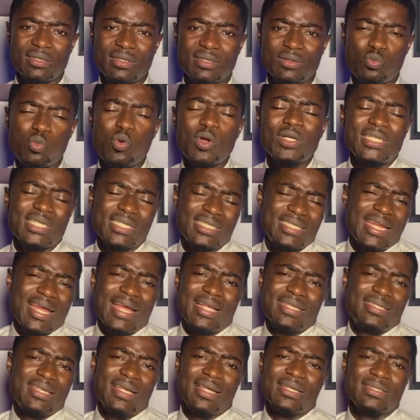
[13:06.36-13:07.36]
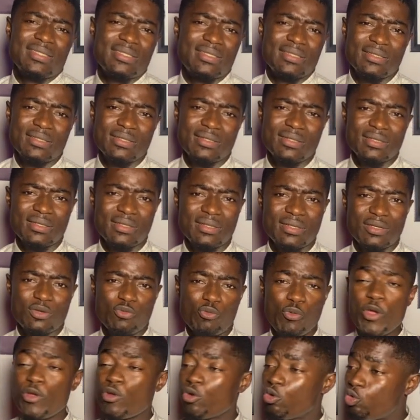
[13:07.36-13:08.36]
What is the essence?
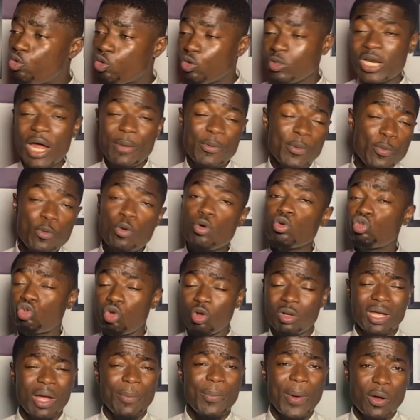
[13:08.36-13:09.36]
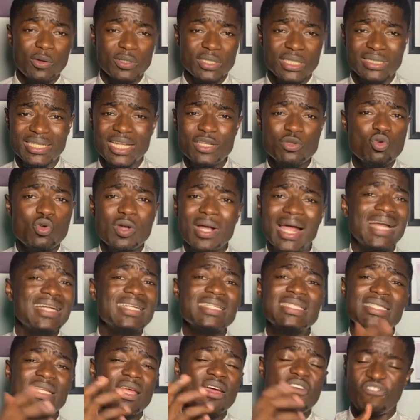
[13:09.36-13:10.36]
When you do that, people will talk about it, and you
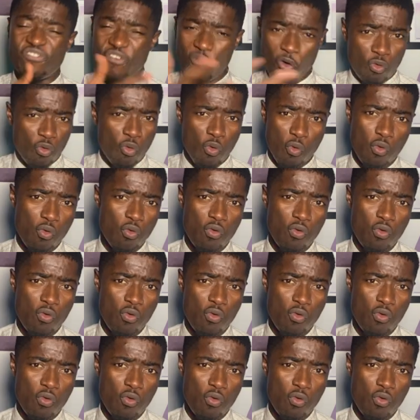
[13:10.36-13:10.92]
can't say foku.